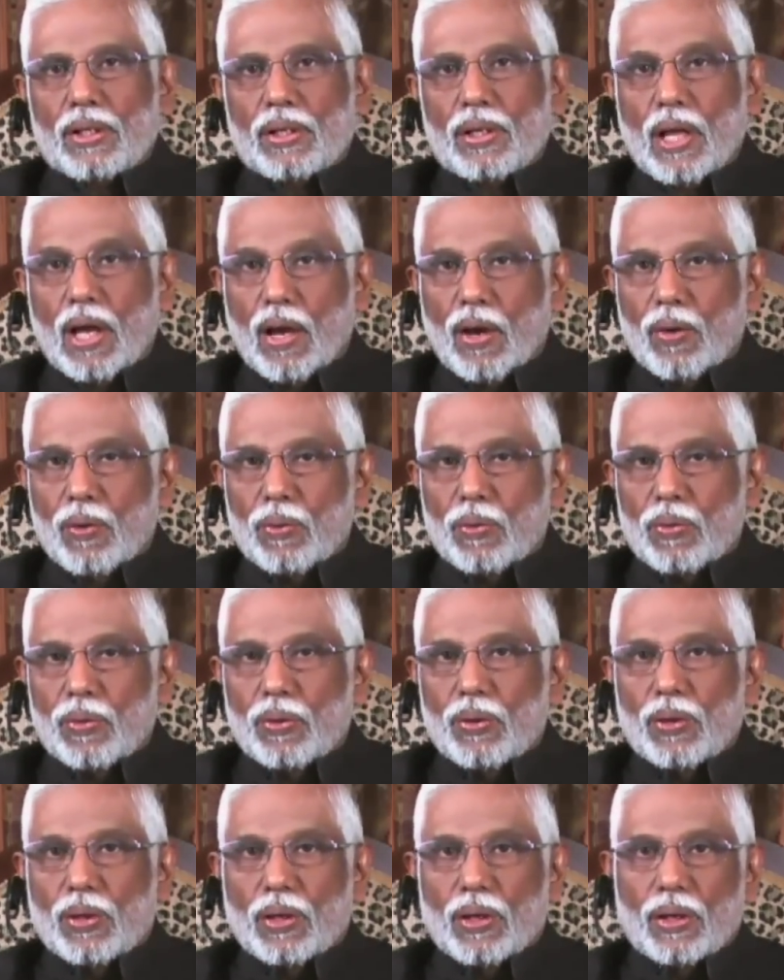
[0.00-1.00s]
Now,
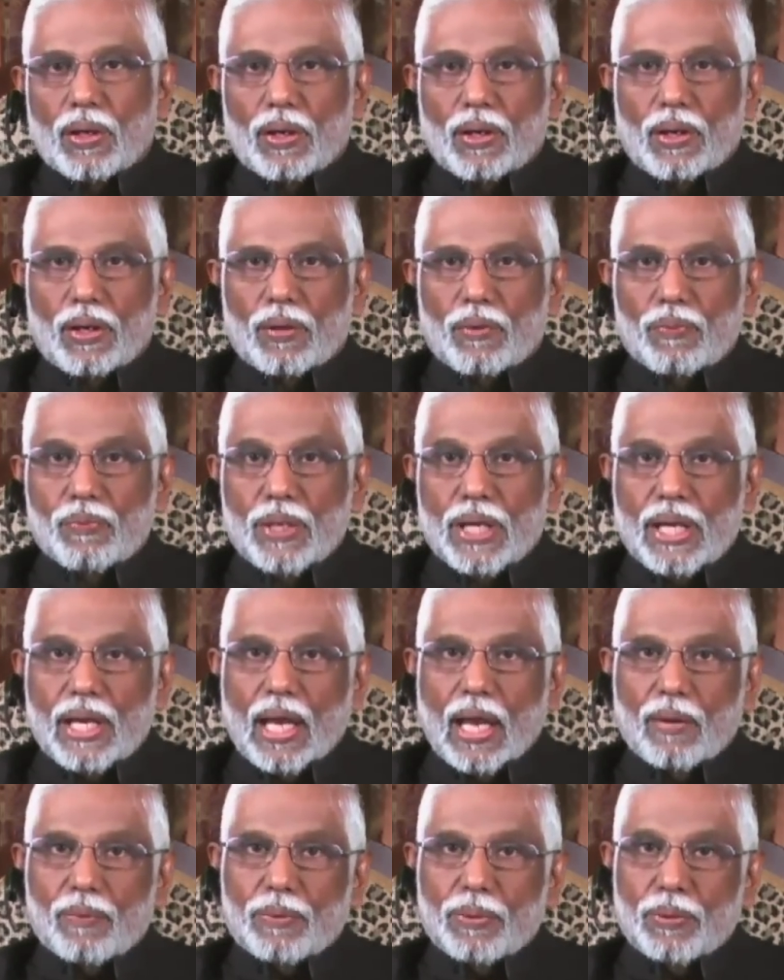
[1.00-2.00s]
we
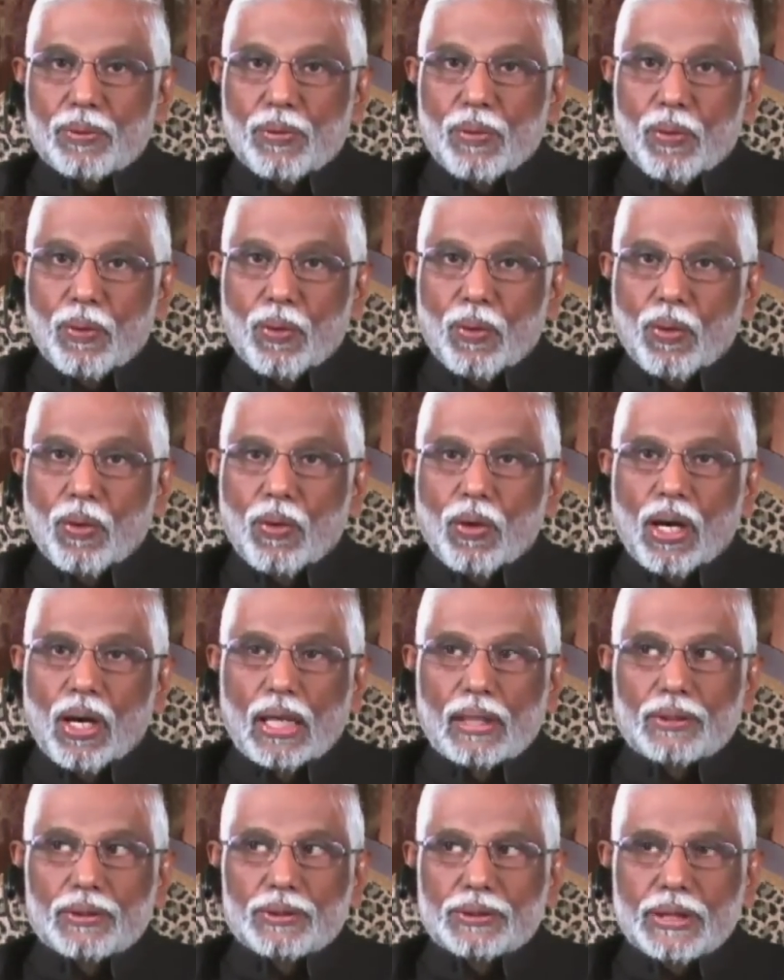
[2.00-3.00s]
have to go
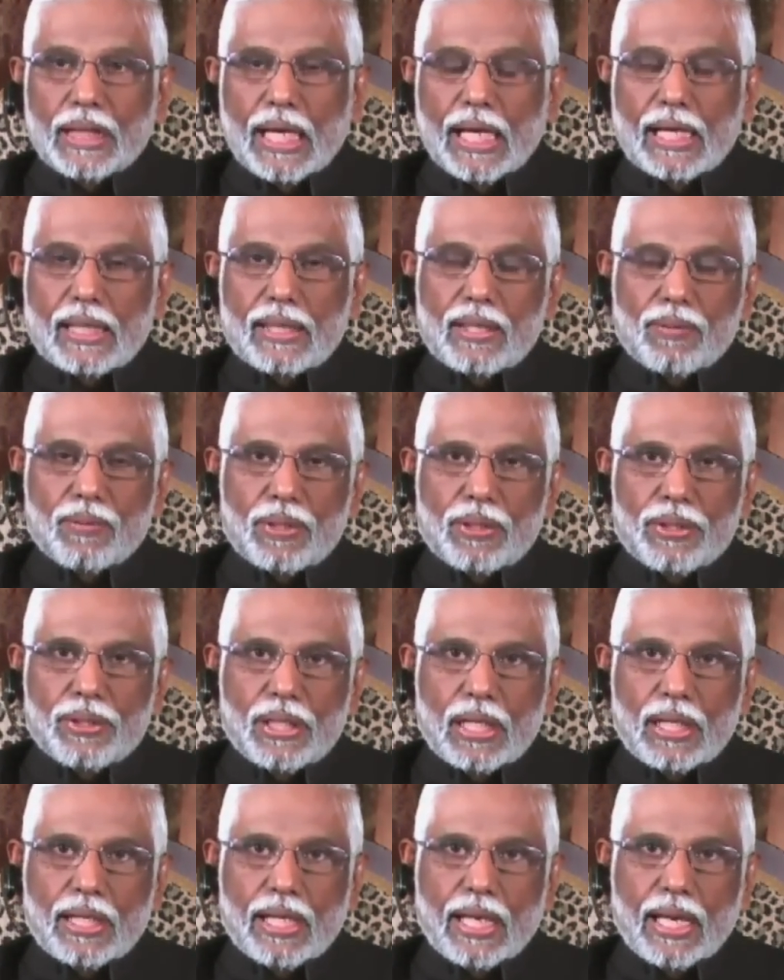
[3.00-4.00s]
and change our
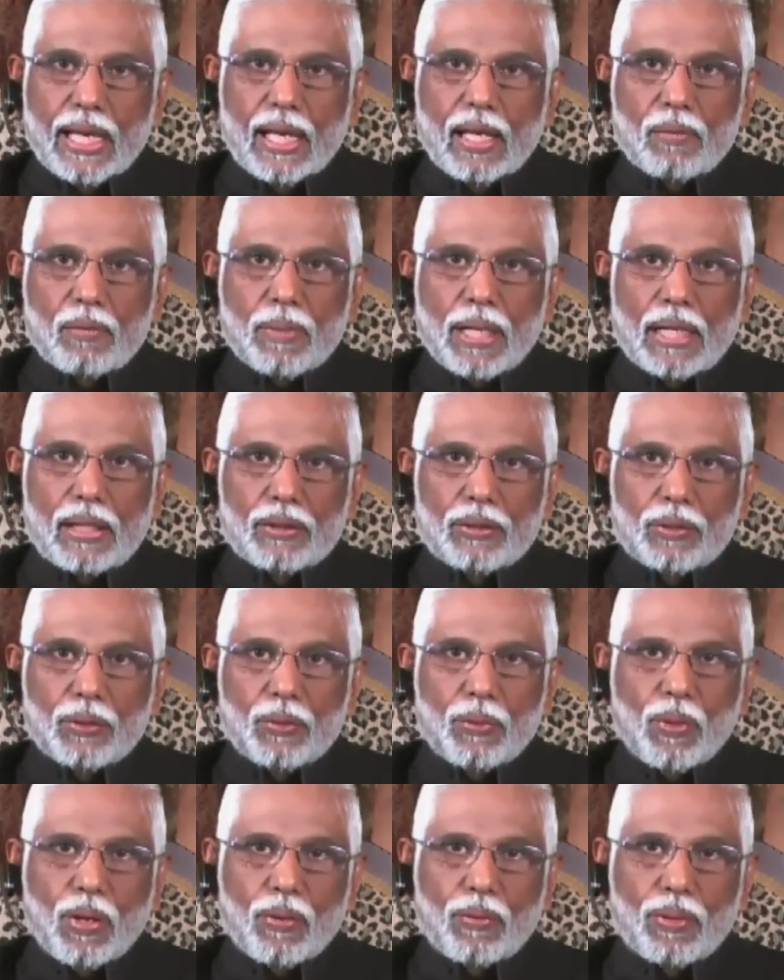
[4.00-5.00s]
DNA
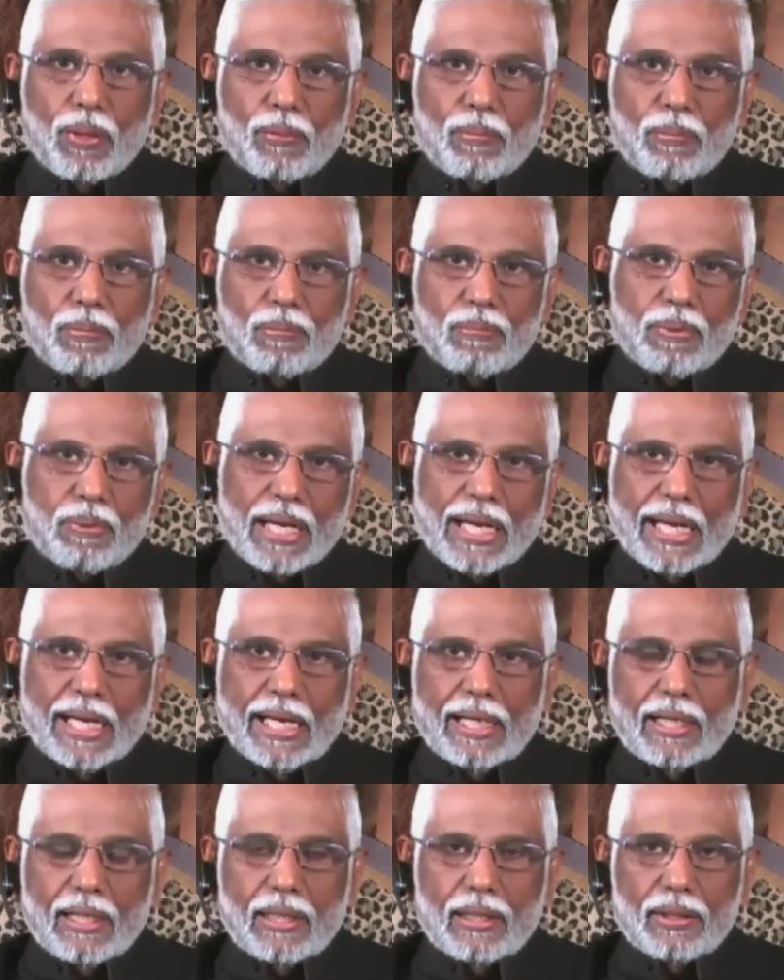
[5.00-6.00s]
through our
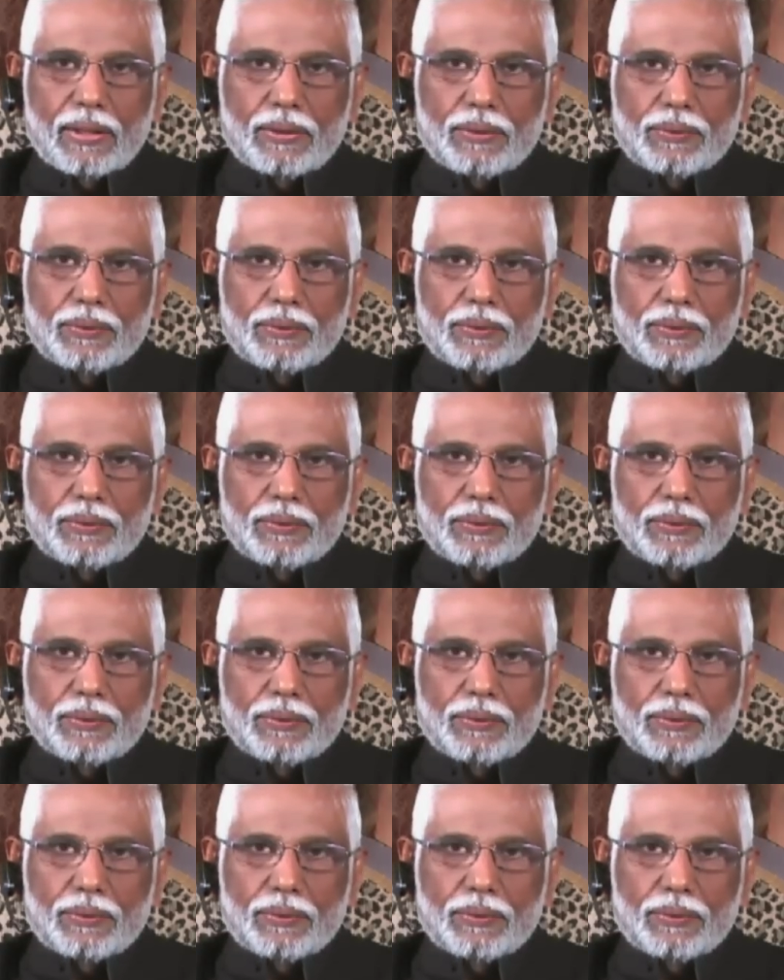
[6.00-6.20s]
brain.